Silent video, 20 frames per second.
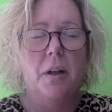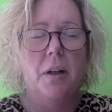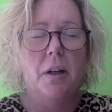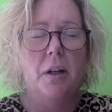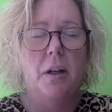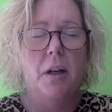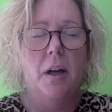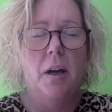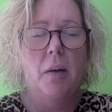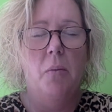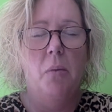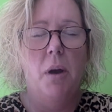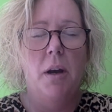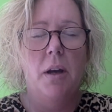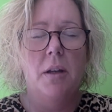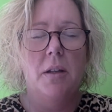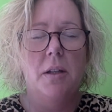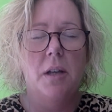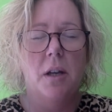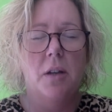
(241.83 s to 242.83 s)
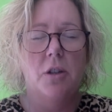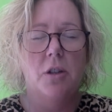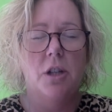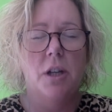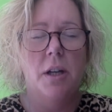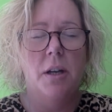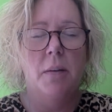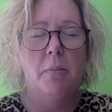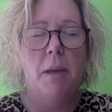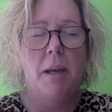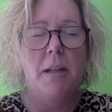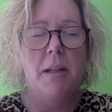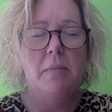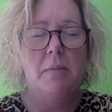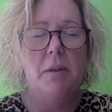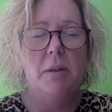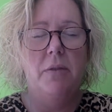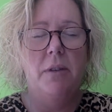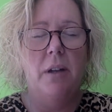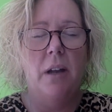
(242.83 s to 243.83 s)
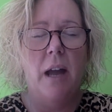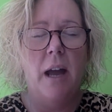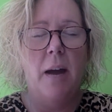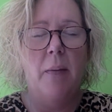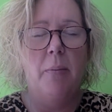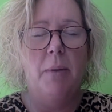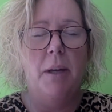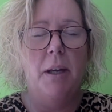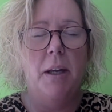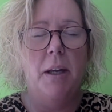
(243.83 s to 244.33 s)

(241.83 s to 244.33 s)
And when I touch it, it makes me feel happy.